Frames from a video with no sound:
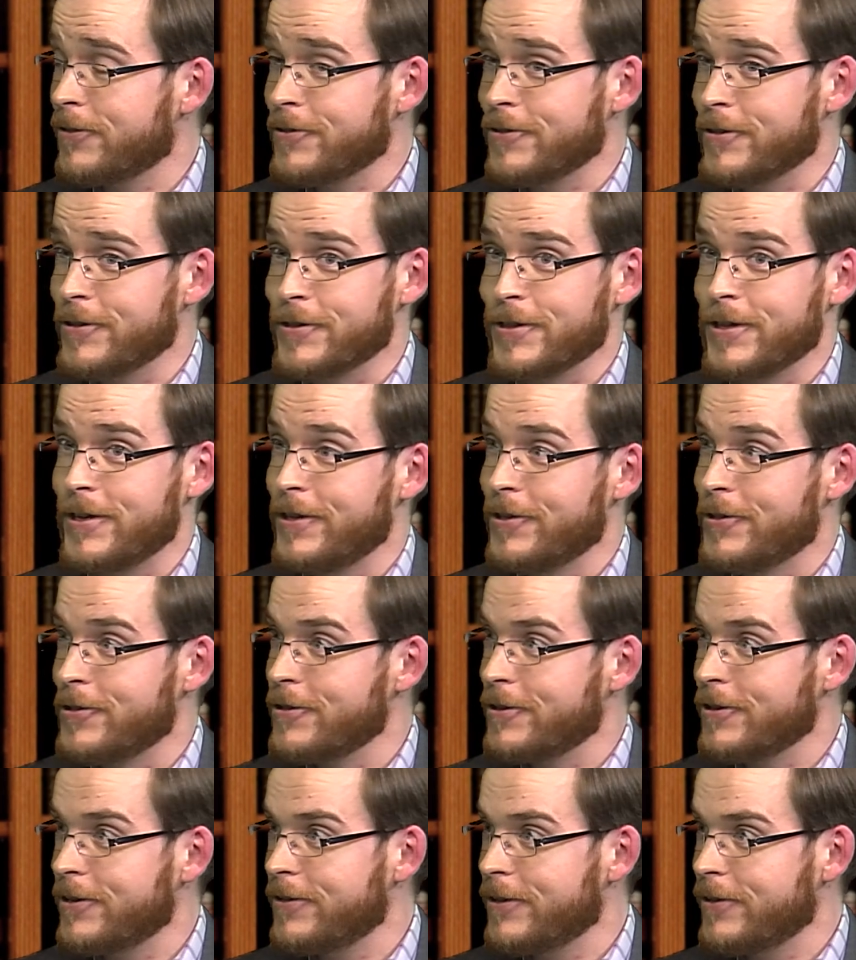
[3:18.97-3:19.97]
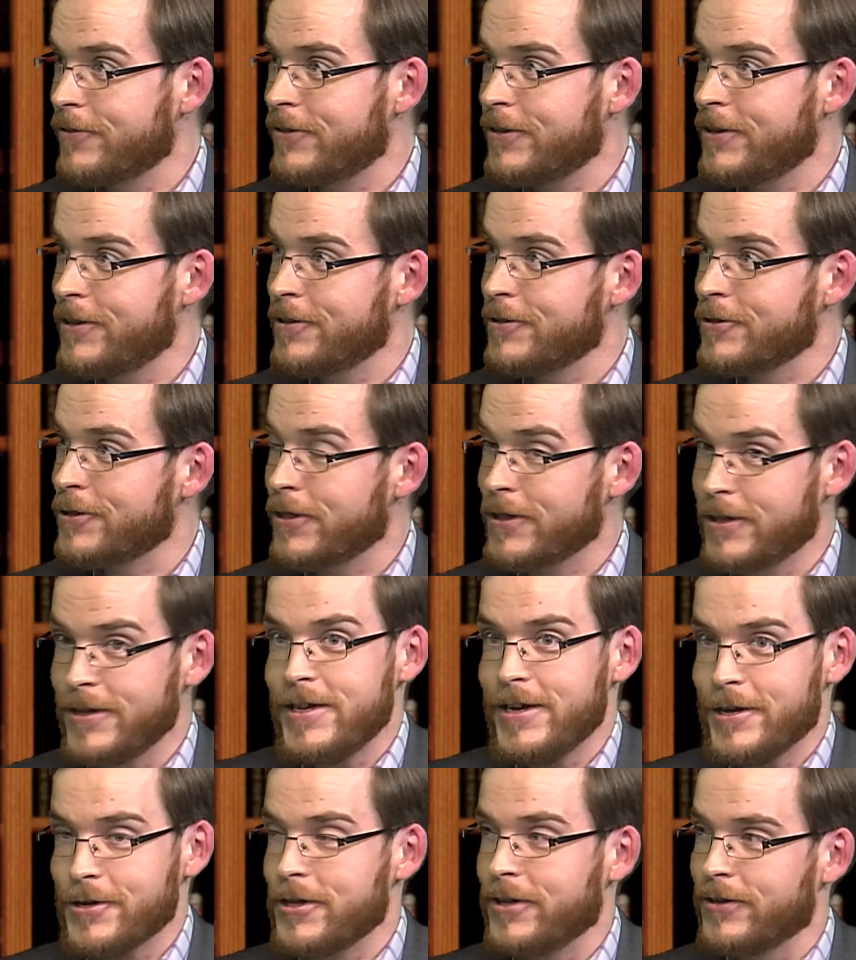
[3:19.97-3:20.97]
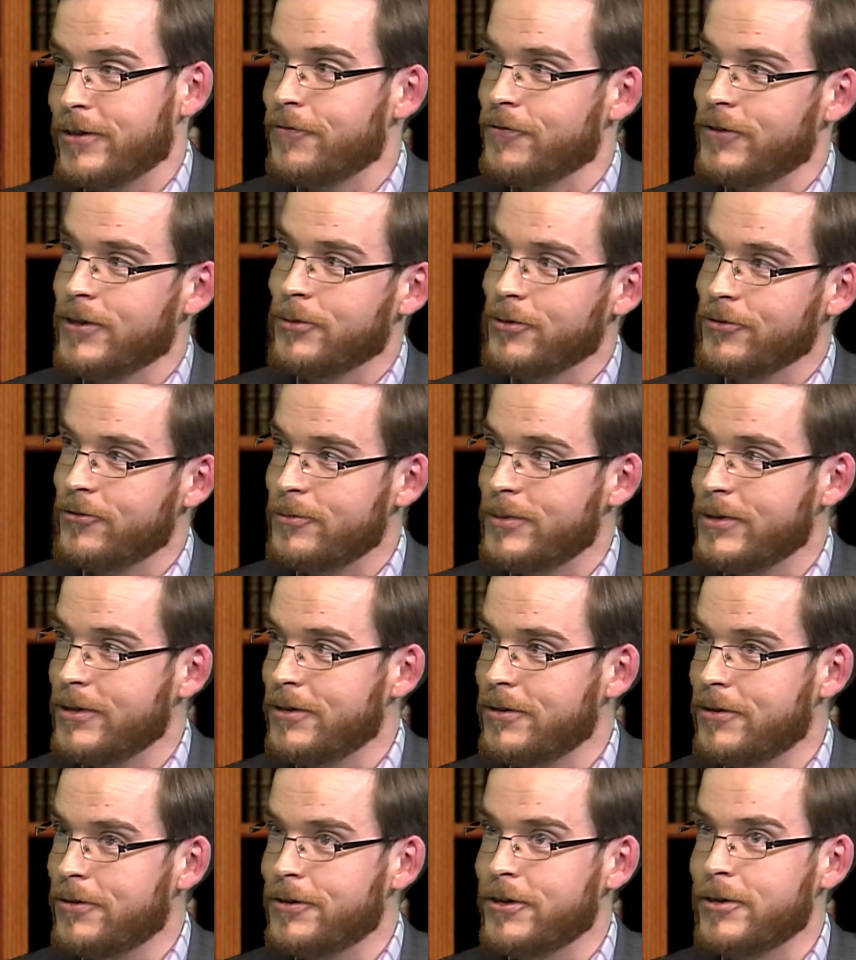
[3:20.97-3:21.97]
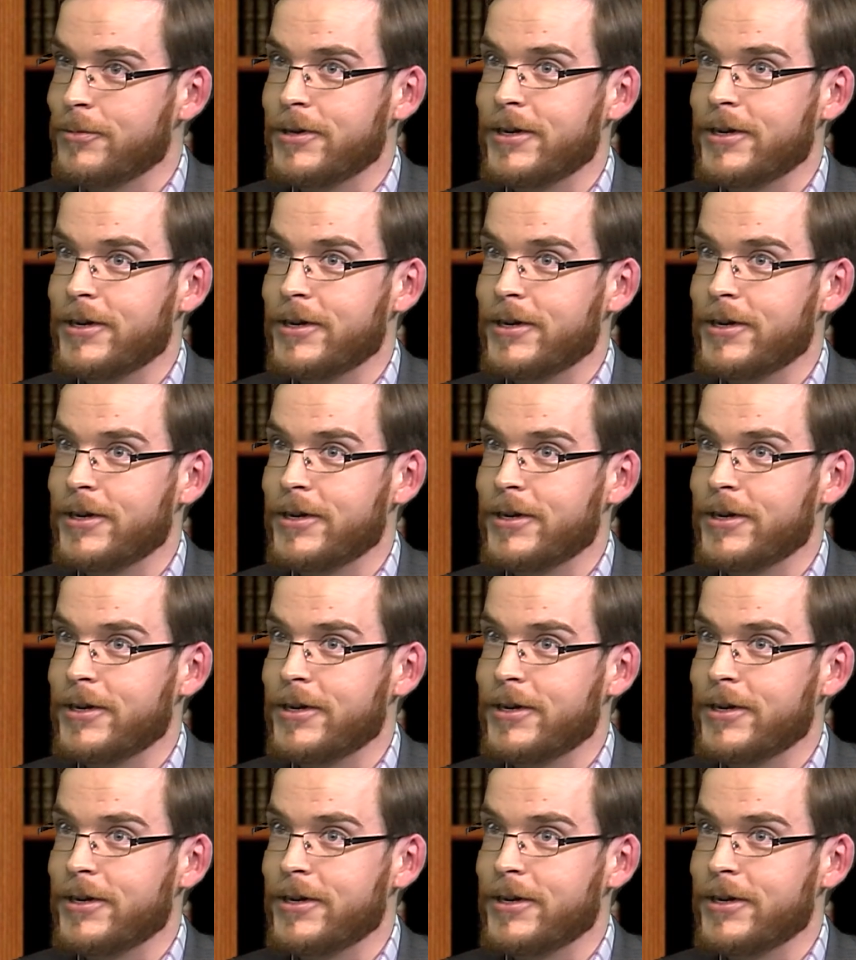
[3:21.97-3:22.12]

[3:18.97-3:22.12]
as kids and in their teens thinking, yes, I definitely want to be a lawyer.